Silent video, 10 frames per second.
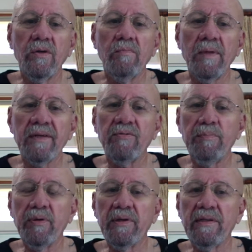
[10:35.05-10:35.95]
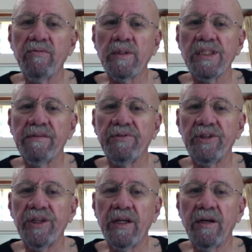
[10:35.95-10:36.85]
my experience, which I've
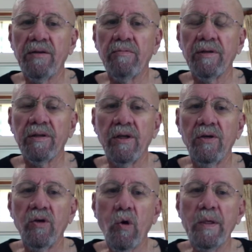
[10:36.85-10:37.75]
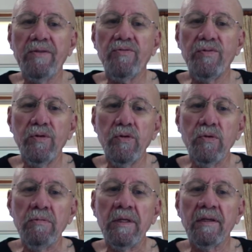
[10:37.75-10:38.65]
shared with going
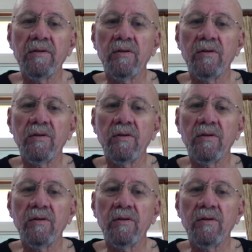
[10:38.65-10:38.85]
through the